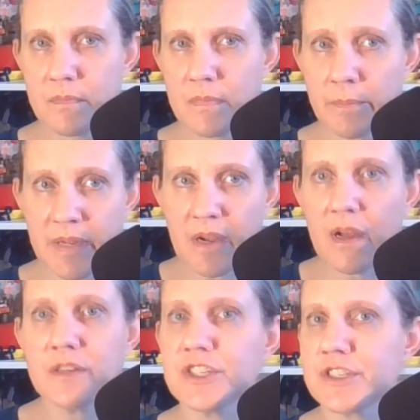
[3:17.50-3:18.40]

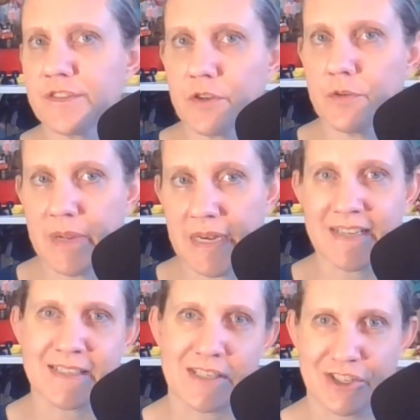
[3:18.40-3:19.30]
beyond just a few
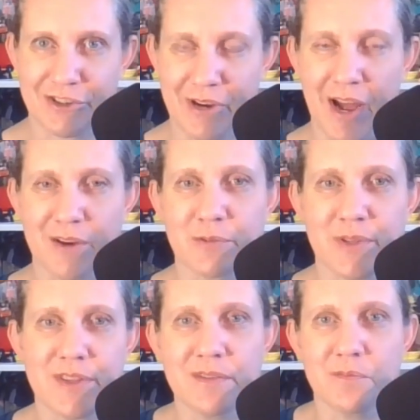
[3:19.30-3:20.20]
meetings and shootouts
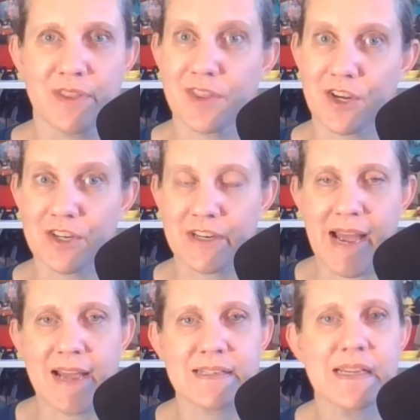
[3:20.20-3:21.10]
with the good
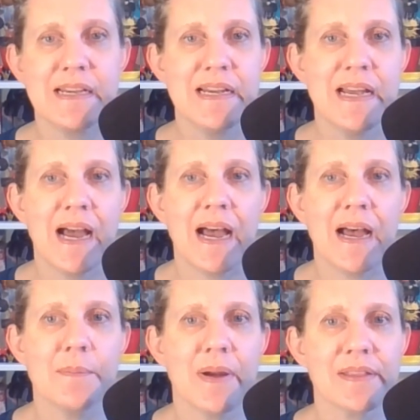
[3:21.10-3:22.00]
guys.
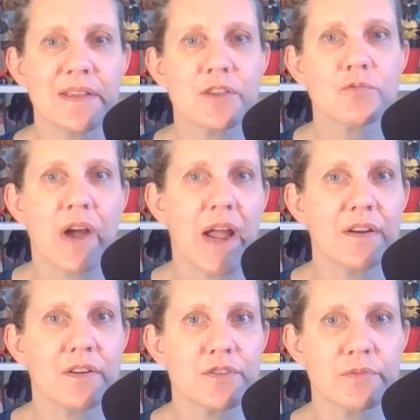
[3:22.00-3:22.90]
I think the
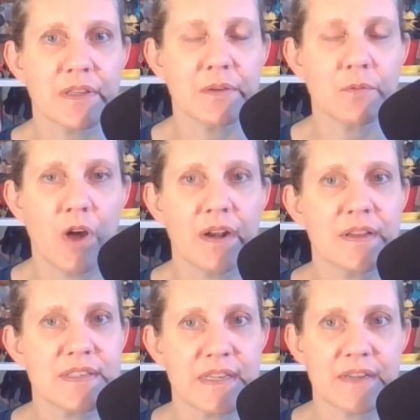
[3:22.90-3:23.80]
writers really wanted
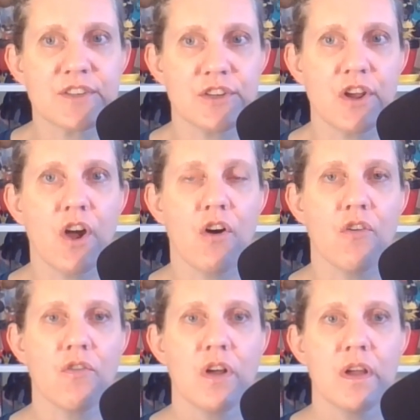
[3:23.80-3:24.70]
us to get to
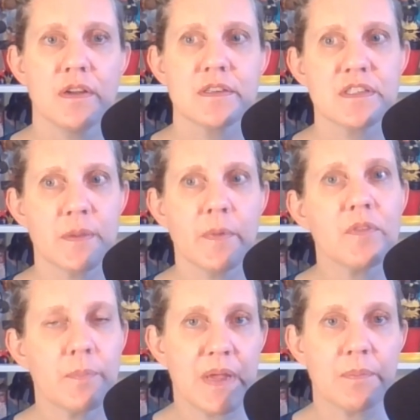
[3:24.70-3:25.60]
know some of
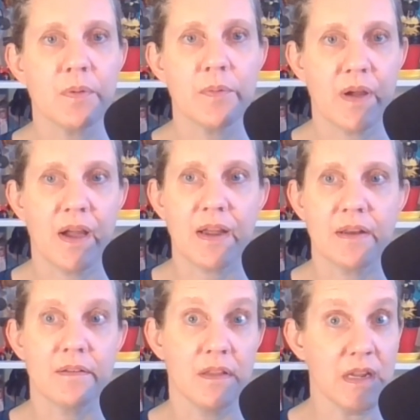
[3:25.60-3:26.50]
the people
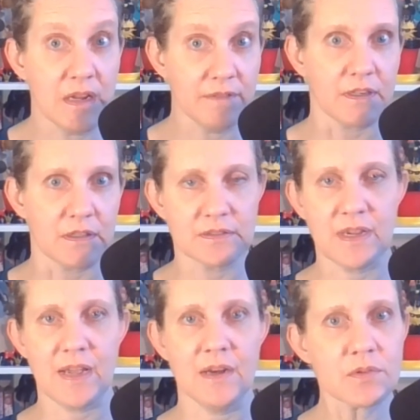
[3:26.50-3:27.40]
behind the evil,
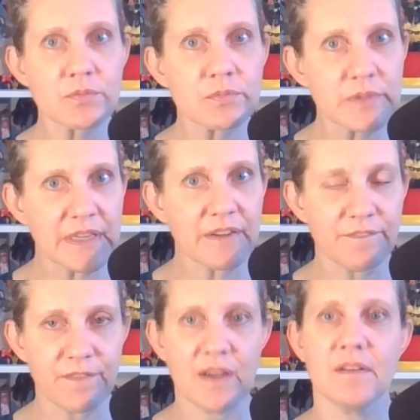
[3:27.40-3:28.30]
and it was really
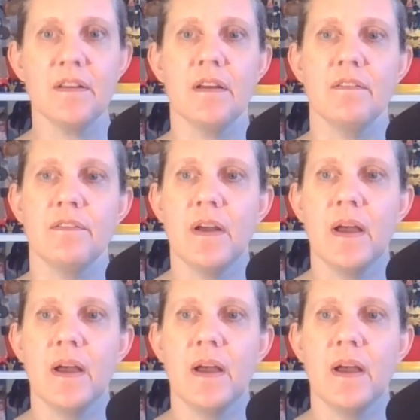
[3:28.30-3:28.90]
effective.